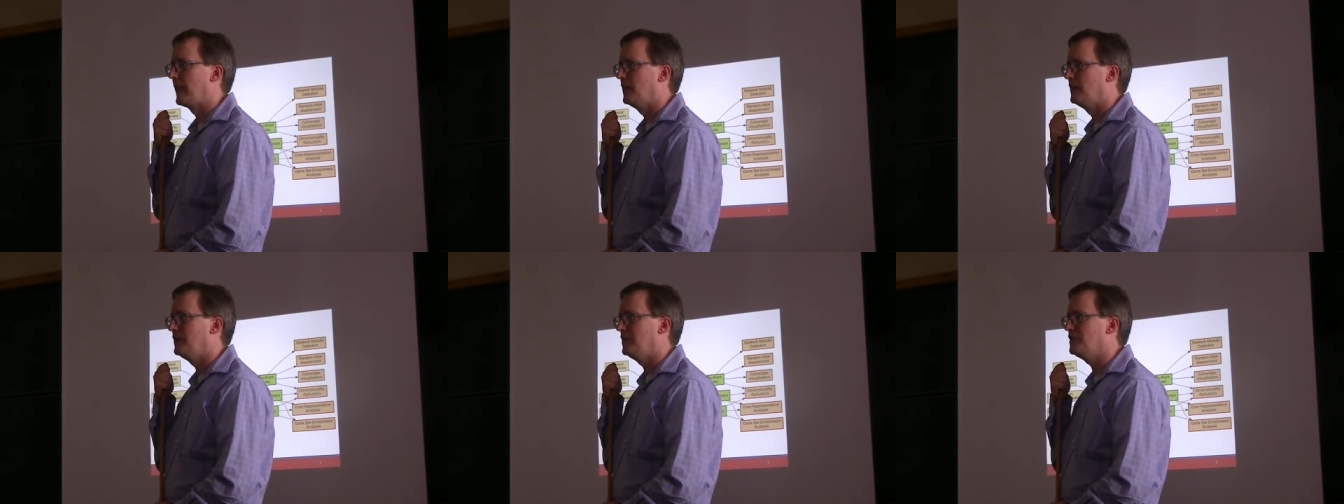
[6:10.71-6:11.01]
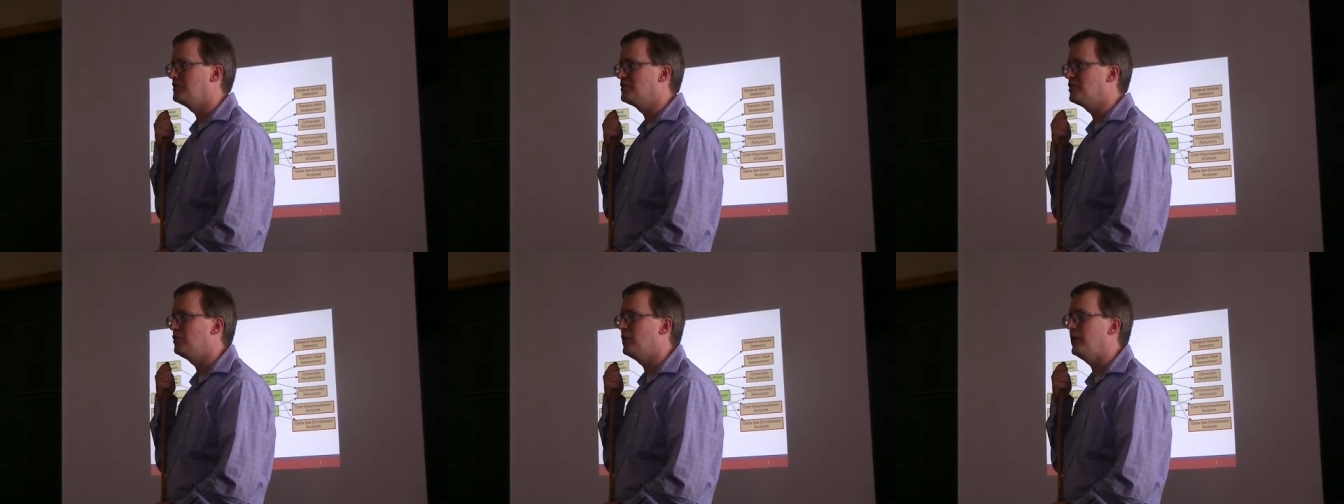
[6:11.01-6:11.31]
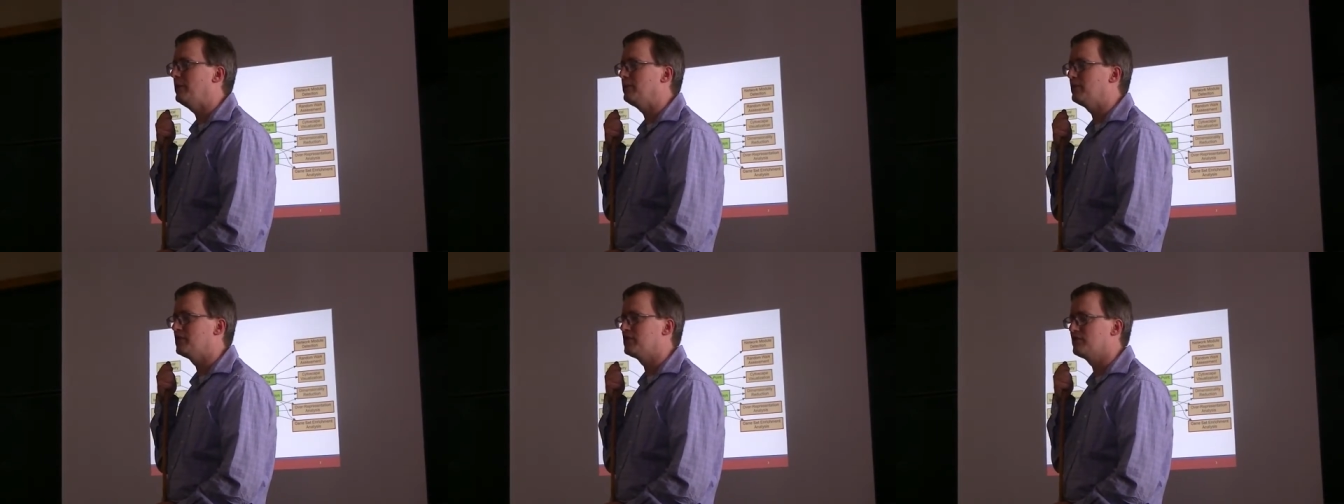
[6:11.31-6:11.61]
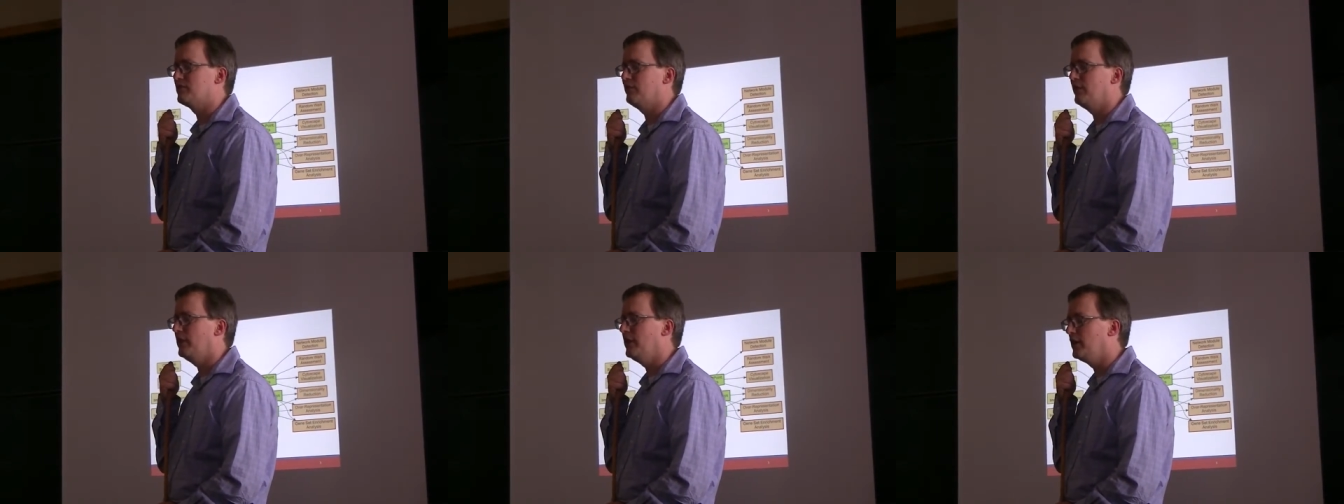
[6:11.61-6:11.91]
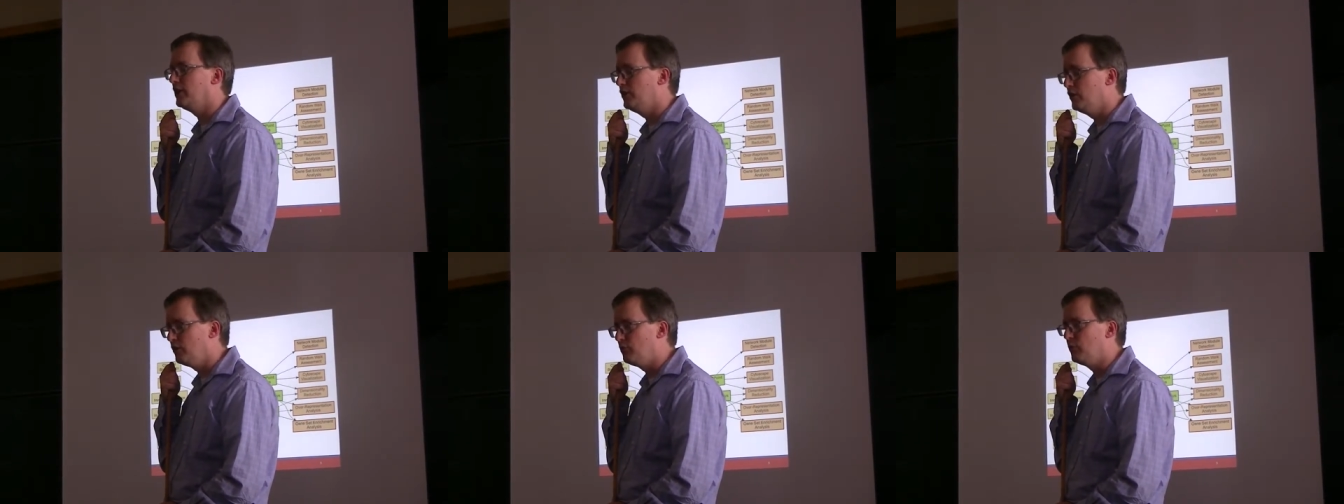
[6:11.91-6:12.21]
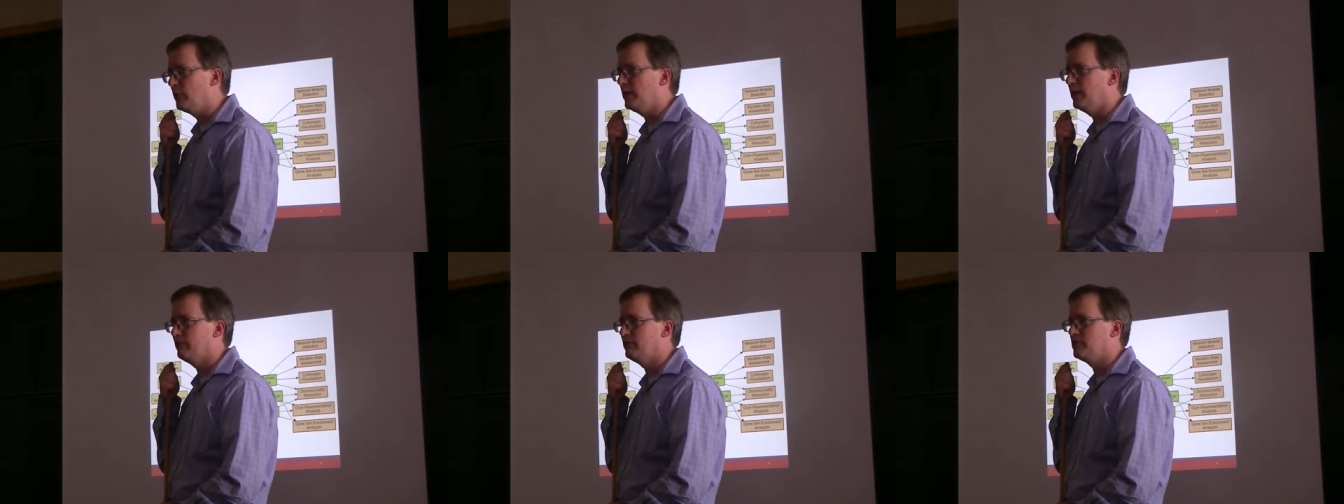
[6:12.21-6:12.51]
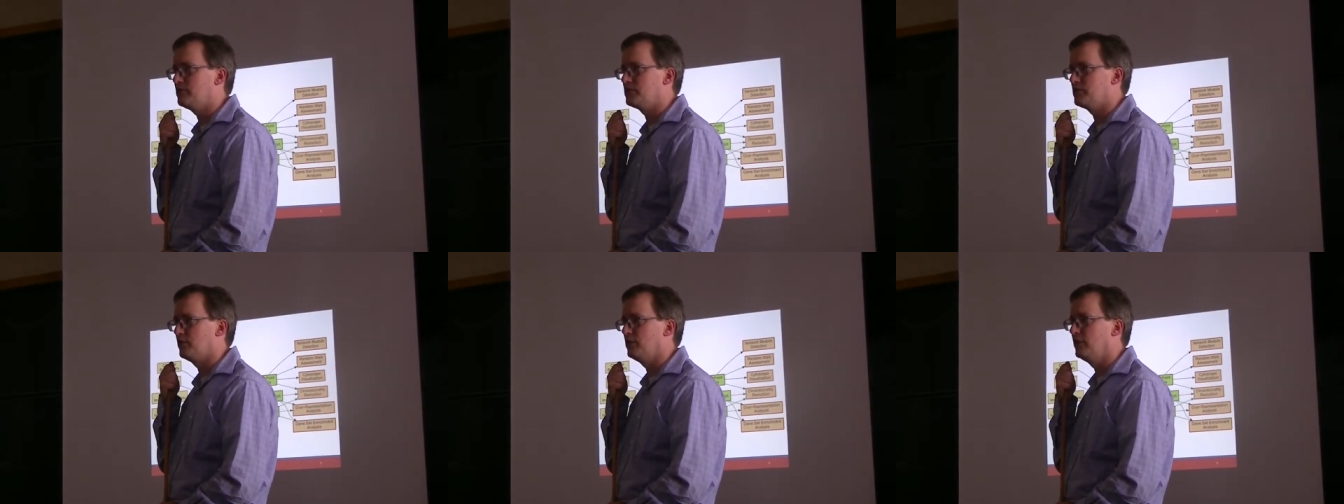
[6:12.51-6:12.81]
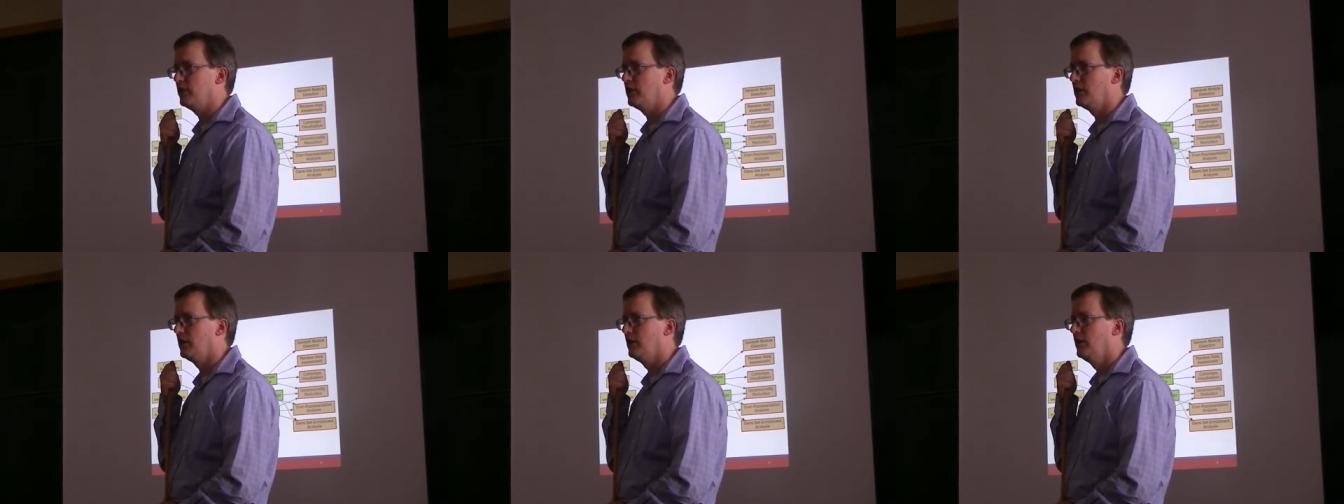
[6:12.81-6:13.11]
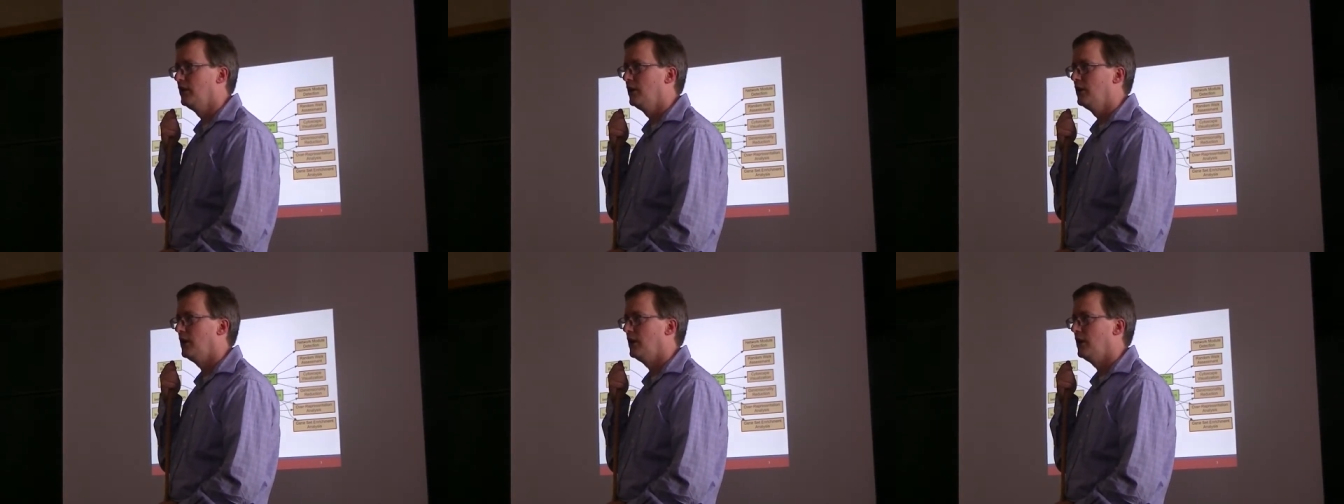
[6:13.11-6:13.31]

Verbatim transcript: Yeast-2 hybrid is a very good way of discerning